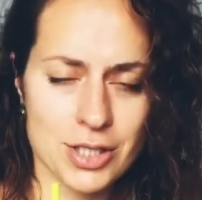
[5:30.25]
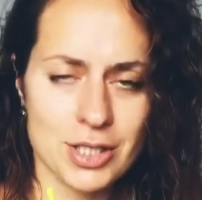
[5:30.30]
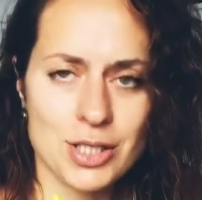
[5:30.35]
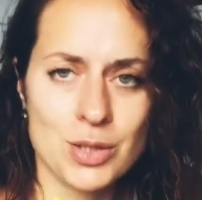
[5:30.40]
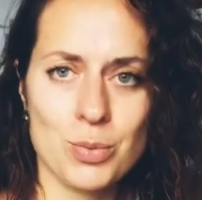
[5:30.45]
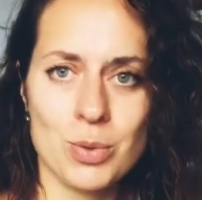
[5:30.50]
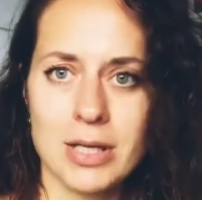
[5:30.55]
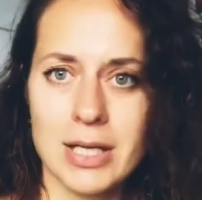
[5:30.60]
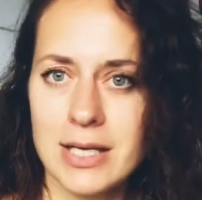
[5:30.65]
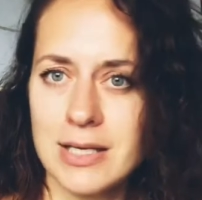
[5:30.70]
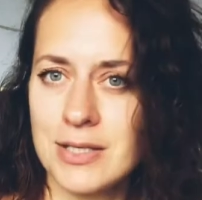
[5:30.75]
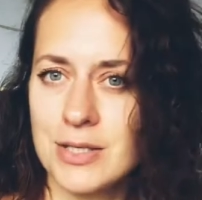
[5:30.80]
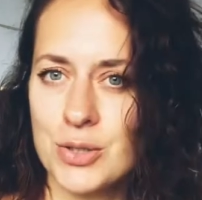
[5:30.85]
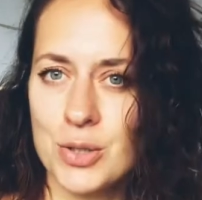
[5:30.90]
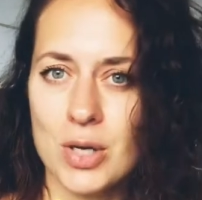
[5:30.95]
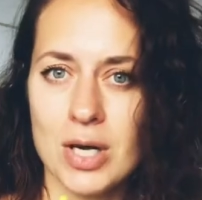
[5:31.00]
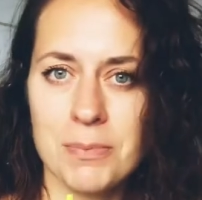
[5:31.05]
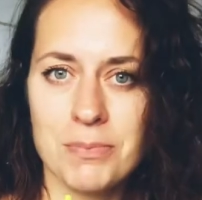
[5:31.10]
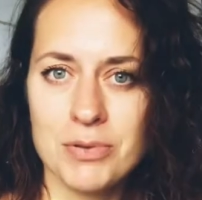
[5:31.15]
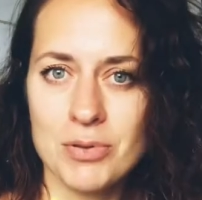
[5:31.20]
It will last
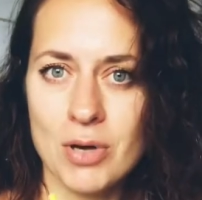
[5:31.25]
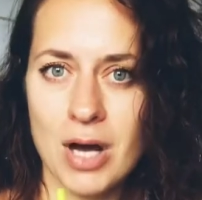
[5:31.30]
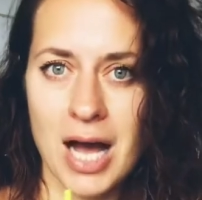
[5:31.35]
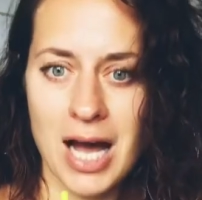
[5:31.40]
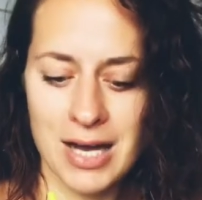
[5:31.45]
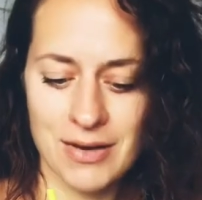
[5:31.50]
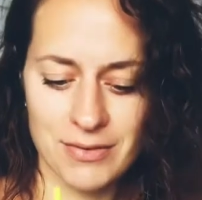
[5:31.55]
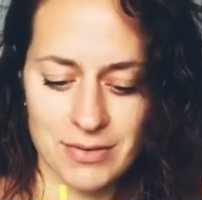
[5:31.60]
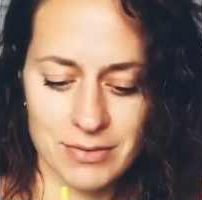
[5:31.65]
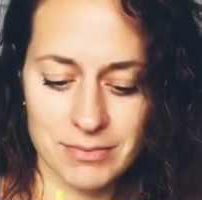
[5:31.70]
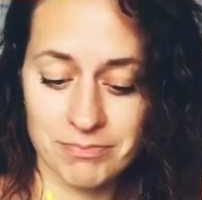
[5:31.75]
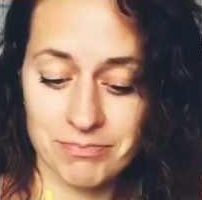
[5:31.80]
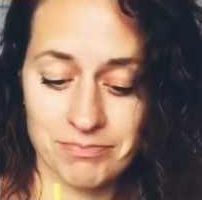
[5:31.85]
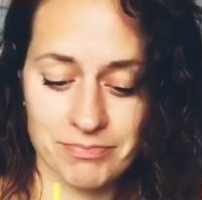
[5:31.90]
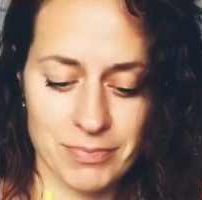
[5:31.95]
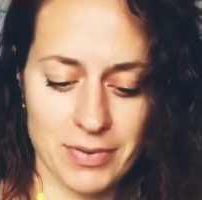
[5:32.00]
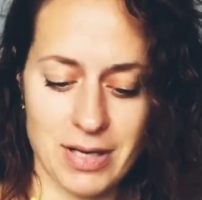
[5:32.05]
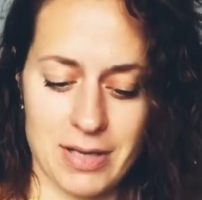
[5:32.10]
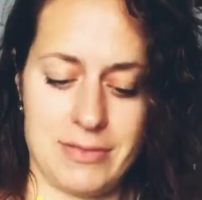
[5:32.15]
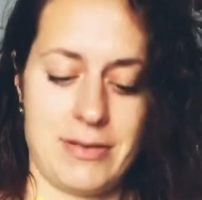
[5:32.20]
you up to
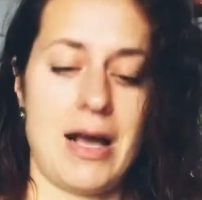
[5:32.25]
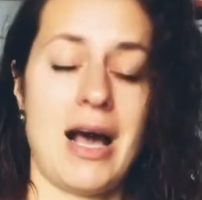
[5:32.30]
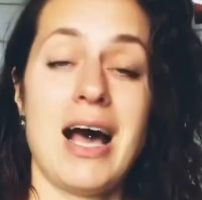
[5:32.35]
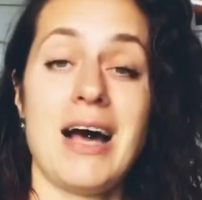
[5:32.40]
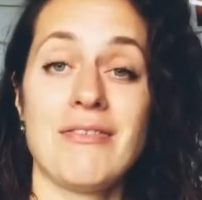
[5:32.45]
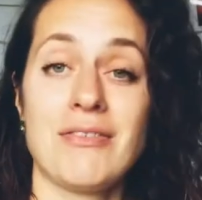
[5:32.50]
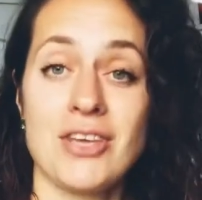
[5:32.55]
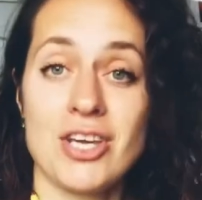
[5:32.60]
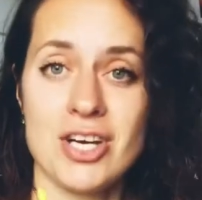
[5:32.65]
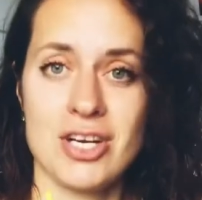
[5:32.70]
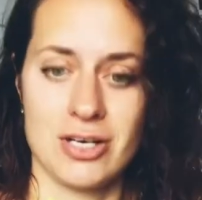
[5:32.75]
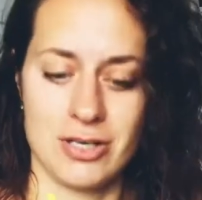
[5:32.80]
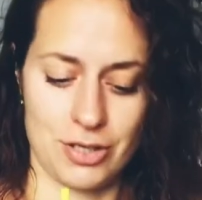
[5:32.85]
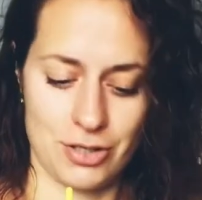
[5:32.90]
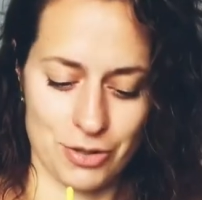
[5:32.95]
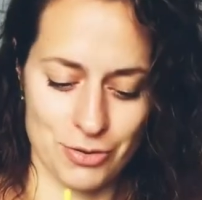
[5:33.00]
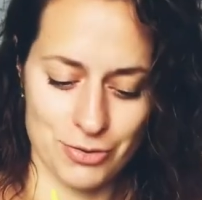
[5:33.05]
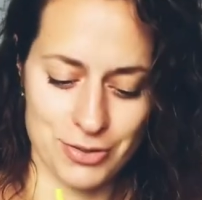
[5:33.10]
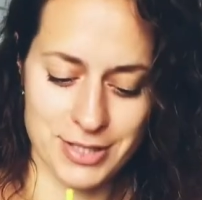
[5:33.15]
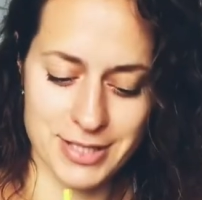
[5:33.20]
half year, you
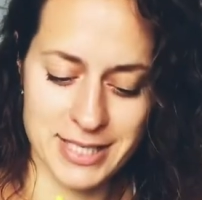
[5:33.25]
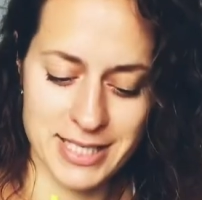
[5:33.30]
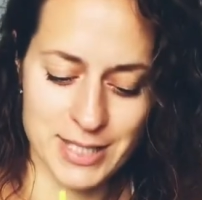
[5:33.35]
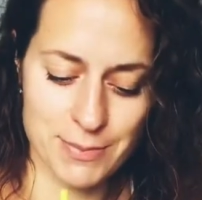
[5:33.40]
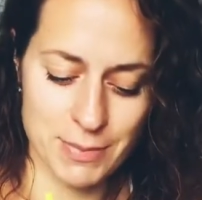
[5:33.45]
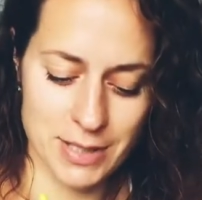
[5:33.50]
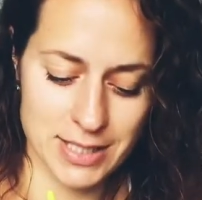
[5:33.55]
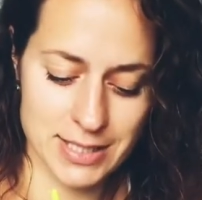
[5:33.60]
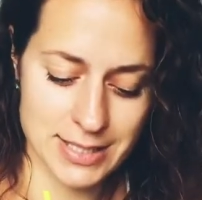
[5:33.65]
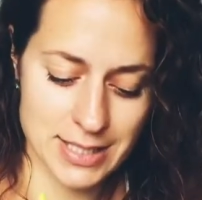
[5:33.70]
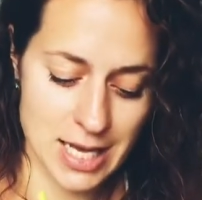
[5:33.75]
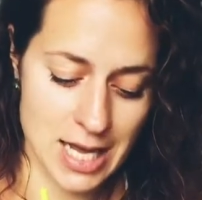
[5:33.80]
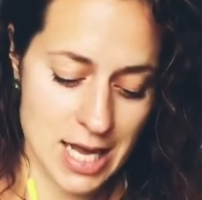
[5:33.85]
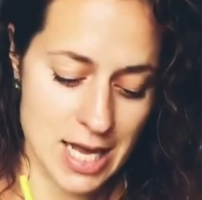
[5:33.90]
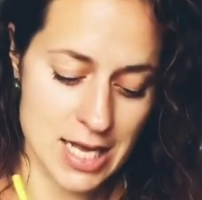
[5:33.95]
know, 6 months.